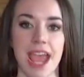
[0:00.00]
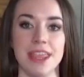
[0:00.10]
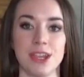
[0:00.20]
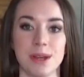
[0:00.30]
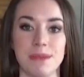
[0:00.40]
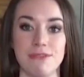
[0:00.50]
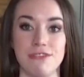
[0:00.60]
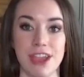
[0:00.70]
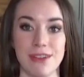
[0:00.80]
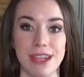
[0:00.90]
and they're gonna be
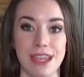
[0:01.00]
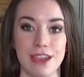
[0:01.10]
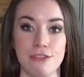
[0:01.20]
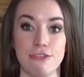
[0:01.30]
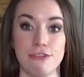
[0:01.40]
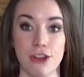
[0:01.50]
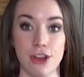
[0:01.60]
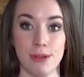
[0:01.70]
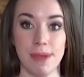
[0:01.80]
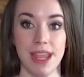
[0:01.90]
very
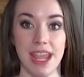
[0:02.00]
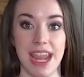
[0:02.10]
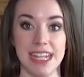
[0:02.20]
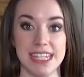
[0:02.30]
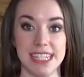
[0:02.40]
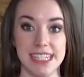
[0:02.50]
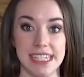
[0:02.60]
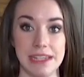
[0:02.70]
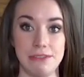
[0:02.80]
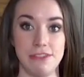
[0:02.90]
firm and
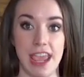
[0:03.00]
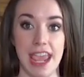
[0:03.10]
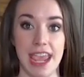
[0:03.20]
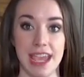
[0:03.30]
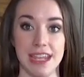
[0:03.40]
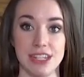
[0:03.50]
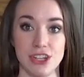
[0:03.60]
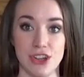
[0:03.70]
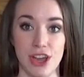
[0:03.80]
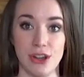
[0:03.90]
stiff
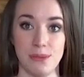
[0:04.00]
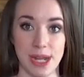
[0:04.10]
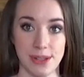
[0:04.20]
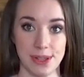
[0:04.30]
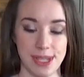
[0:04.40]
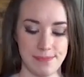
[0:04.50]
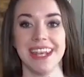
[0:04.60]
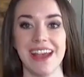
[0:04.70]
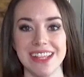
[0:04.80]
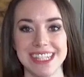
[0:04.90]
and non-wrinkly.
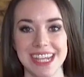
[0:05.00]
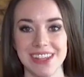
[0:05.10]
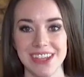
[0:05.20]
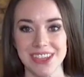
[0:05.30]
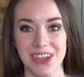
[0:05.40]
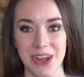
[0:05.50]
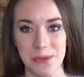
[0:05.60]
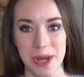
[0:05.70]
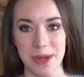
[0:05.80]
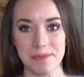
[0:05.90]
Now let's take a look at the
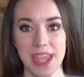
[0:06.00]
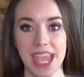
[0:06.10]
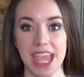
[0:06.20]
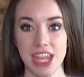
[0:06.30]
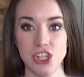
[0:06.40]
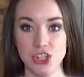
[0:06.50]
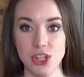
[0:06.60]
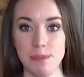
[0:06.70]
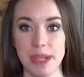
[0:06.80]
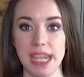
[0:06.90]
hardware. It
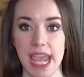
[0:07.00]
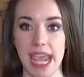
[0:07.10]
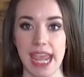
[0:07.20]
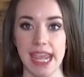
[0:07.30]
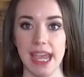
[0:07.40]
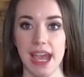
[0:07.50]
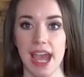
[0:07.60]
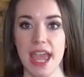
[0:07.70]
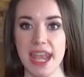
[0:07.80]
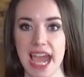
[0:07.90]
should be
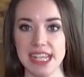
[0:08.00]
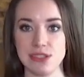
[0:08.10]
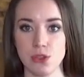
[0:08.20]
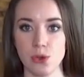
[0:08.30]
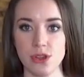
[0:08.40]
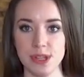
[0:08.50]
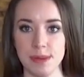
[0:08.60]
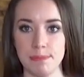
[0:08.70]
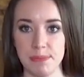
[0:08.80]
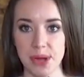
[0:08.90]
a nice
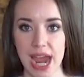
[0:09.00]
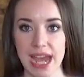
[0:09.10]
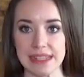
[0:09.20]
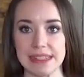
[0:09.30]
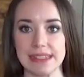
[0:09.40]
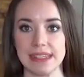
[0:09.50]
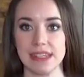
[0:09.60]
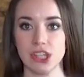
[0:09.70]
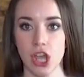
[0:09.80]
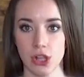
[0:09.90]
gold brass
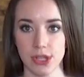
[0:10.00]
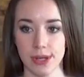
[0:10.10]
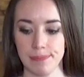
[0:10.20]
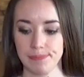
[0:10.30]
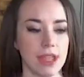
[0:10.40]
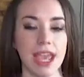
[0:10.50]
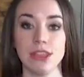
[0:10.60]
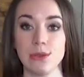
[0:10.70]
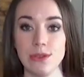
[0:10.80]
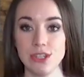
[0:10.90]
color,
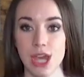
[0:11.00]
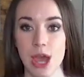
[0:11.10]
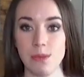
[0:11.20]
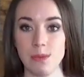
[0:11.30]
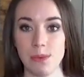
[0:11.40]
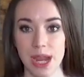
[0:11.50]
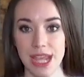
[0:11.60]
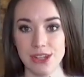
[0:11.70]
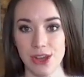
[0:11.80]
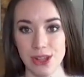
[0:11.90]
and Louis Vuitton will
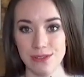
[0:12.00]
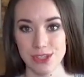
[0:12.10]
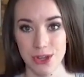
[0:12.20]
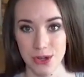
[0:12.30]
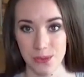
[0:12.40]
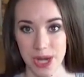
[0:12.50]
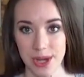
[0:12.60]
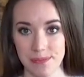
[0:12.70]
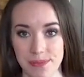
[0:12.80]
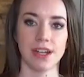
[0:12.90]
brand all of its
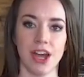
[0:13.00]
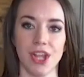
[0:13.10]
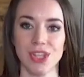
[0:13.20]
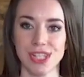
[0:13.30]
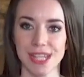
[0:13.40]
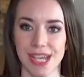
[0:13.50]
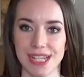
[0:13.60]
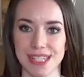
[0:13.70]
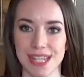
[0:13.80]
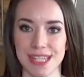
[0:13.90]
hardware. On this
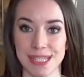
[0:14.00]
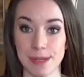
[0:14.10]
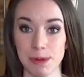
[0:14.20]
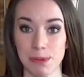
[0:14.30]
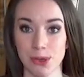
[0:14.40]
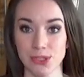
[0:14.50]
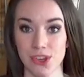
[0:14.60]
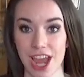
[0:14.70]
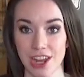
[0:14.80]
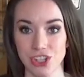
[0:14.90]
size, the zipper pulls
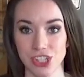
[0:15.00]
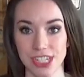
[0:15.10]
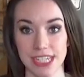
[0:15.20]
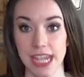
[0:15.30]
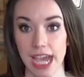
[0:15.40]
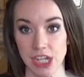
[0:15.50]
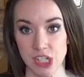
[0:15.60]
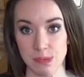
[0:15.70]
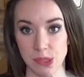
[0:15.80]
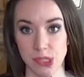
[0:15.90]
are actually
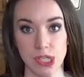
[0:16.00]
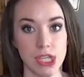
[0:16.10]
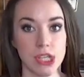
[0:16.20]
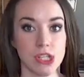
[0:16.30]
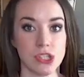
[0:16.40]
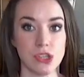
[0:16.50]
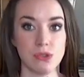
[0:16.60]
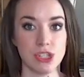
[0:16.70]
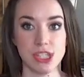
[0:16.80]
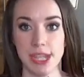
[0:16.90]
detachable. So
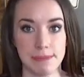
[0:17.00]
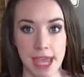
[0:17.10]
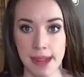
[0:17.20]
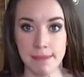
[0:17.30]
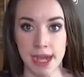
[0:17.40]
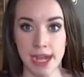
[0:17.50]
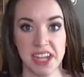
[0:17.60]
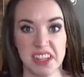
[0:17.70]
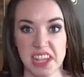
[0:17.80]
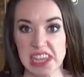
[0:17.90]
just keep that in
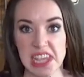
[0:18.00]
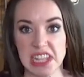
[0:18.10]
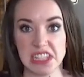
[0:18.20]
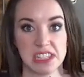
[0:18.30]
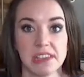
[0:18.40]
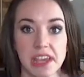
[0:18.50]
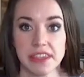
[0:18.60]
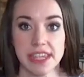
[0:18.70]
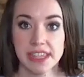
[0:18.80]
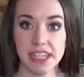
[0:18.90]
mind that that's a
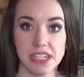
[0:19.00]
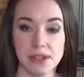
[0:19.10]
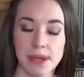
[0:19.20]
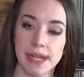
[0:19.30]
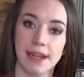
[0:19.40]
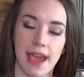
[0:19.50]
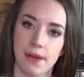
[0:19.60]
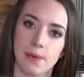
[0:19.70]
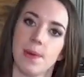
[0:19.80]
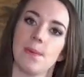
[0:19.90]
thing they do, and I
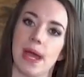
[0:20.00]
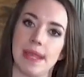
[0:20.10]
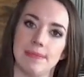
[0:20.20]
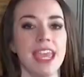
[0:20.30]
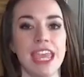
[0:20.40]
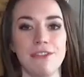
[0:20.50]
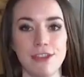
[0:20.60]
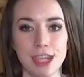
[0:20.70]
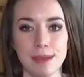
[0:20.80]
don't know why. If we